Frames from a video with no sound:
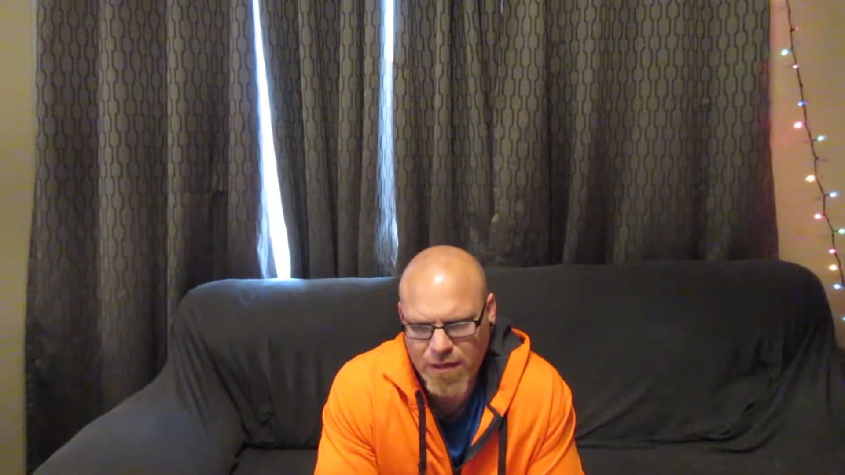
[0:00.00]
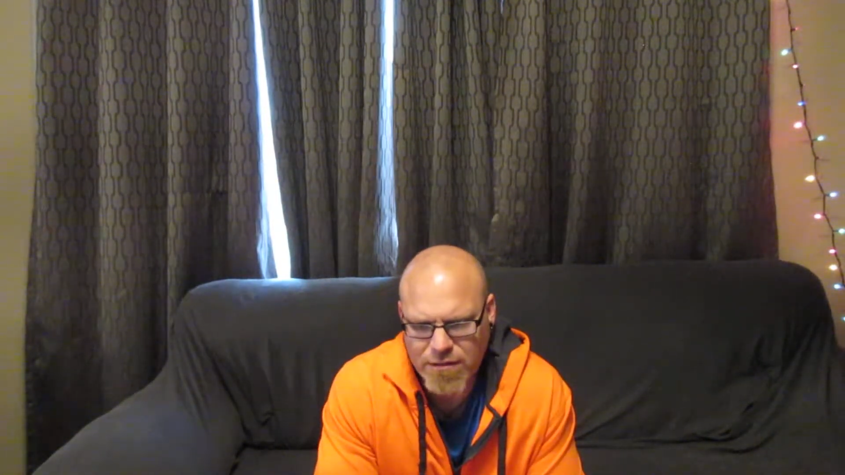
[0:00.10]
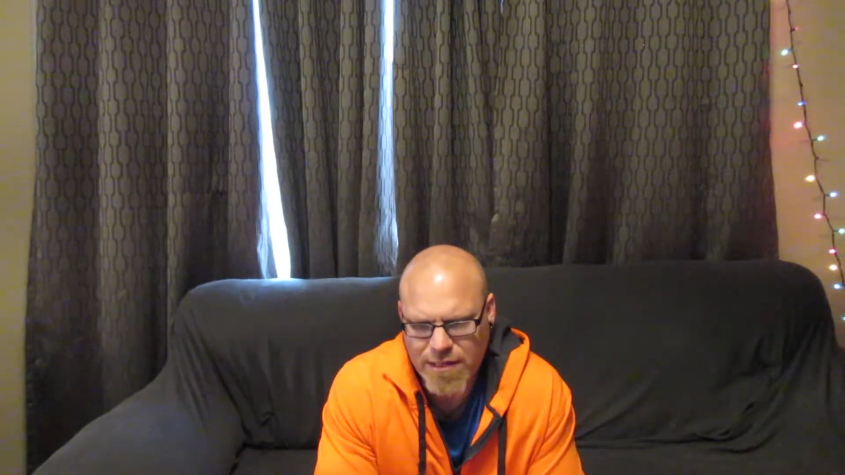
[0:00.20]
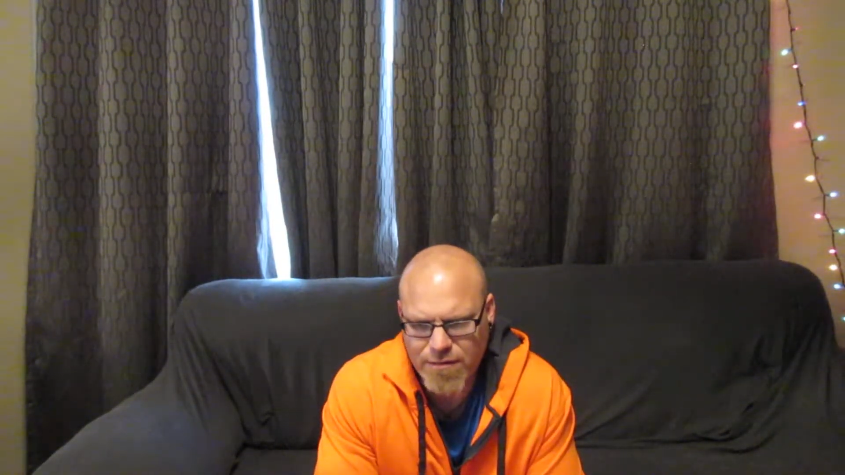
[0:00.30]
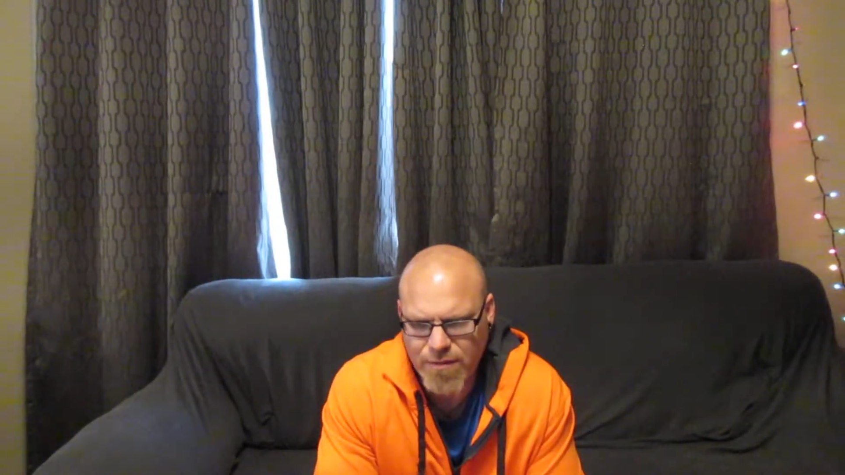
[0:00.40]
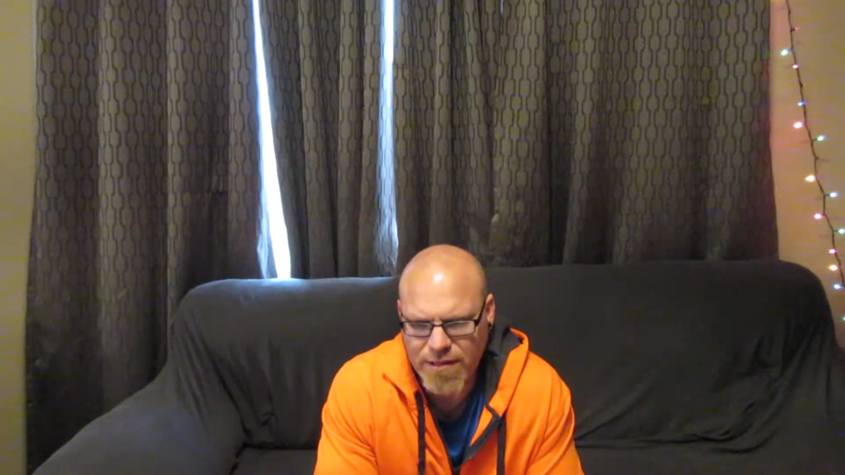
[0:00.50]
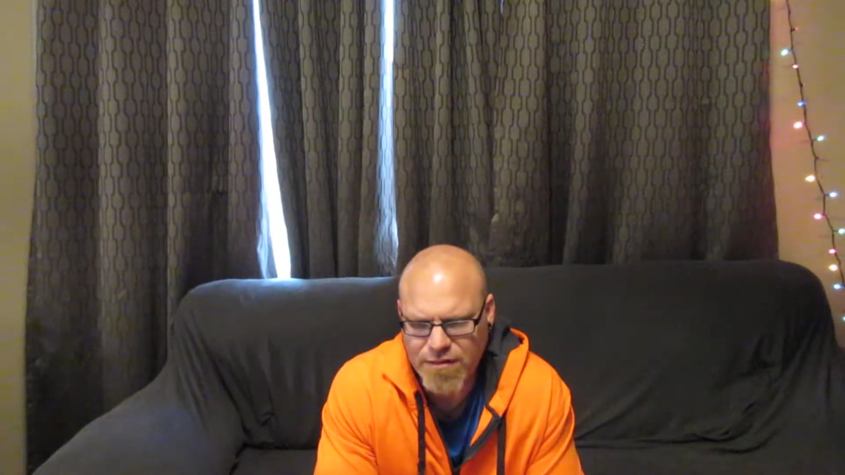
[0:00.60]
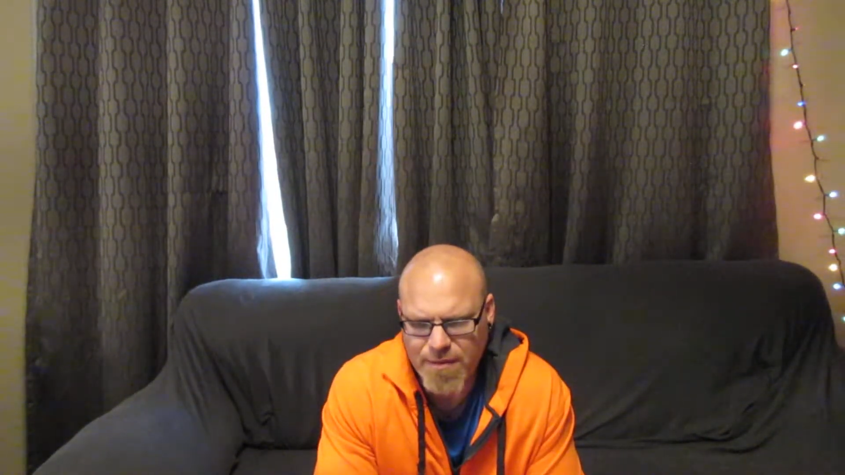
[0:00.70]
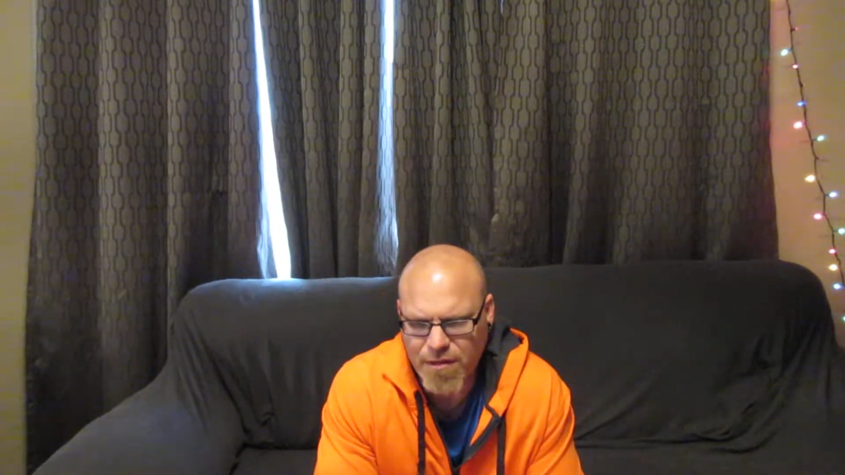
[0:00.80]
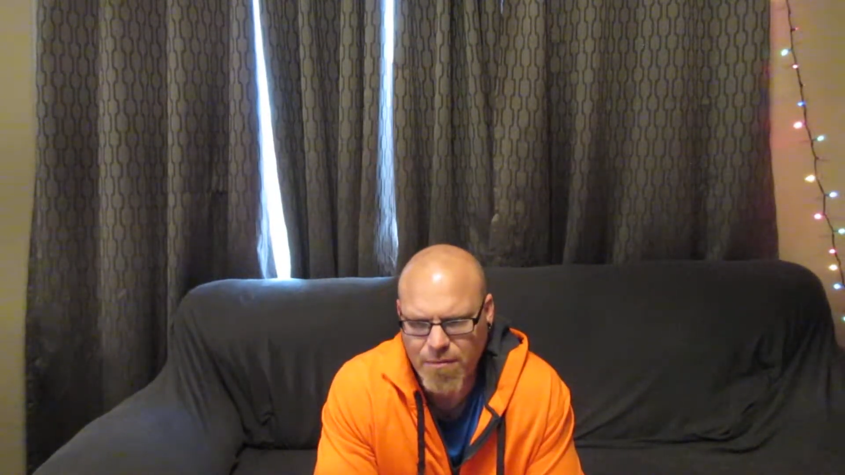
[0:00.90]
else has a right to
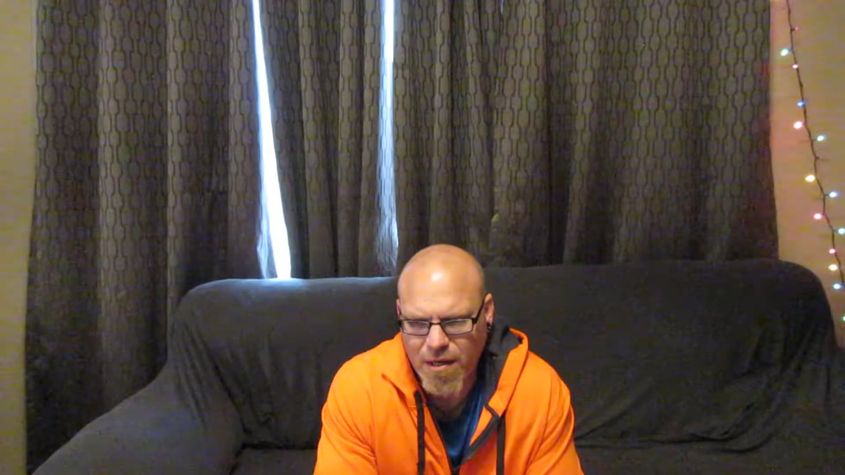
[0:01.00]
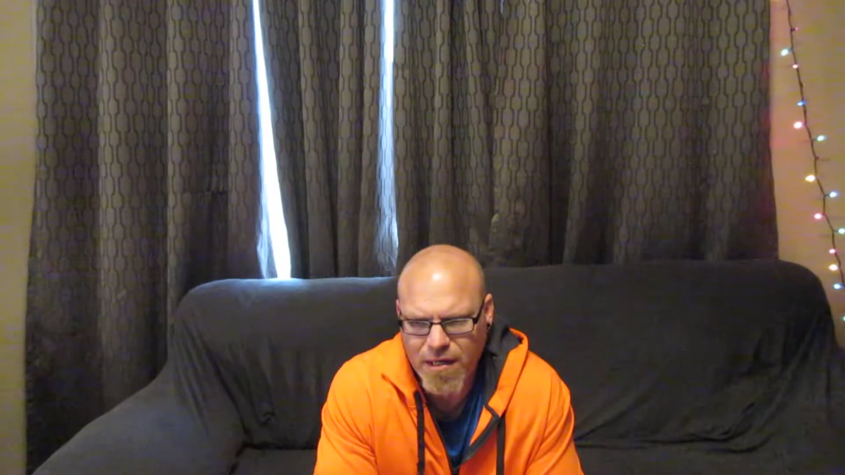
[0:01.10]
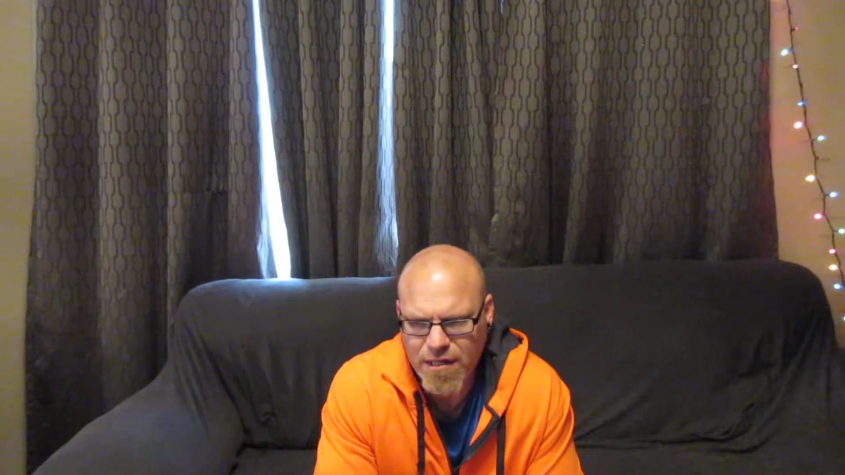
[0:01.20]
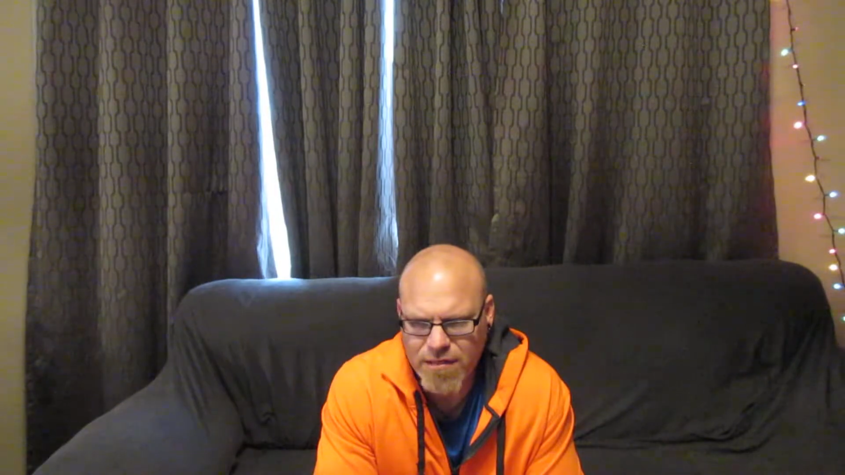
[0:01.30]
speak their mind